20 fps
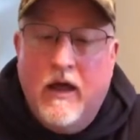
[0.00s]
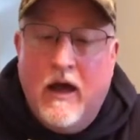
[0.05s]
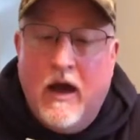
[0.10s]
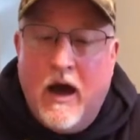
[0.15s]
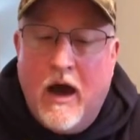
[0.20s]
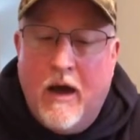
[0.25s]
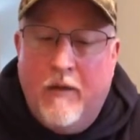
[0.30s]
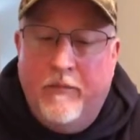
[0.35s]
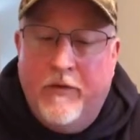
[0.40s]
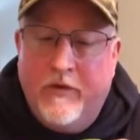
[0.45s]

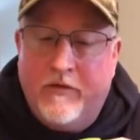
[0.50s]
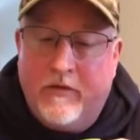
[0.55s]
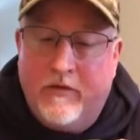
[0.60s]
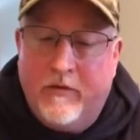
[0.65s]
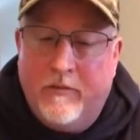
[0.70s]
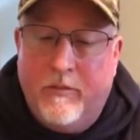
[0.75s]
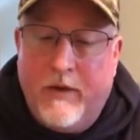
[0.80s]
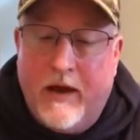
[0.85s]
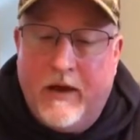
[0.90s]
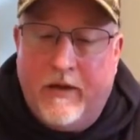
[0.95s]
Um, this
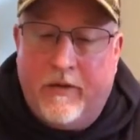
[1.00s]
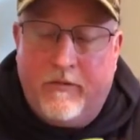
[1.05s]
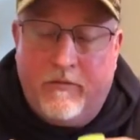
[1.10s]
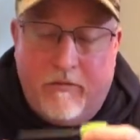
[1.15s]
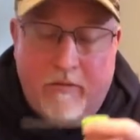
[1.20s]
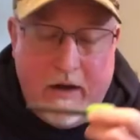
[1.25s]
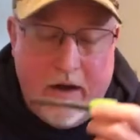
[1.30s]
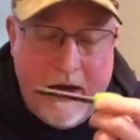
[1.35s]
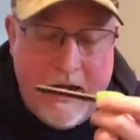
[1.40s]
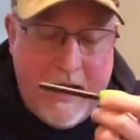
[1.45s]
is about a
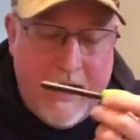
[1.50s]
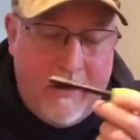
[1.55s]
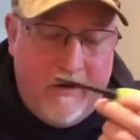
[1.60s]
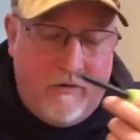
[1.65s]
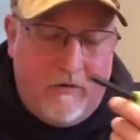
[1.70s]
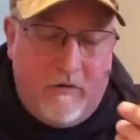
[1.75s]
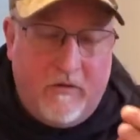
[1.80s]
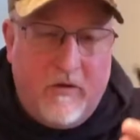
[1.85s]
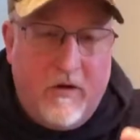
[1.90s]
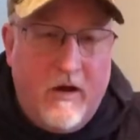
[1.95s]
three
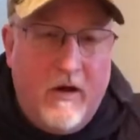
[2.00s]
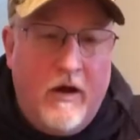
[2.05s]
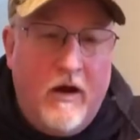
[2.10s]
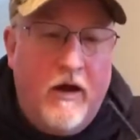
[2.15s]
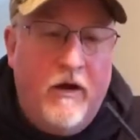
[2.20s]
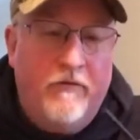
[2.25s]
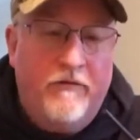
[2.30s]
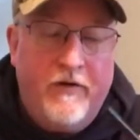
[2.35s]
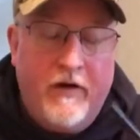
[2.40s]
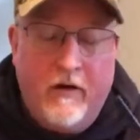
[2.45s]
inch
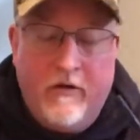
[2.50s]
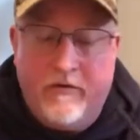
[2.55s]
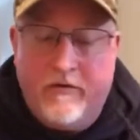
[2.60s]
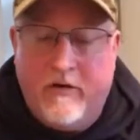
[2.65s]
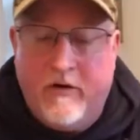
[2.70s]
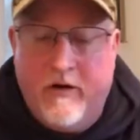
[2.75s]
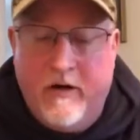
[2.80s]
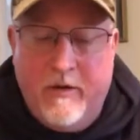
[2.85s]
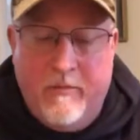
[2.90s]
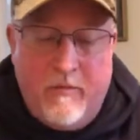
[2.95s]
uh,
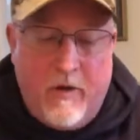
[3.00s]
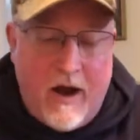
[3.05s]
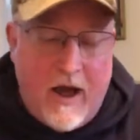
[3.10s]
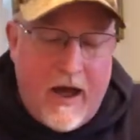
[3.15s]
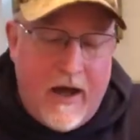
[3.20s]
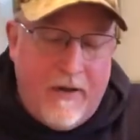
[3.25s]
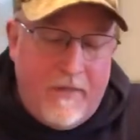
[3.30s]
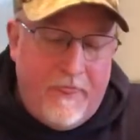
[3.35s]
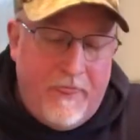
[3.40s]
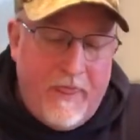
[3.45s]
ferrocerium
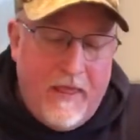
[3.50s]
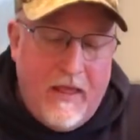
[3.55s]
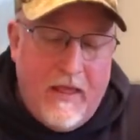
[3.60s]
rod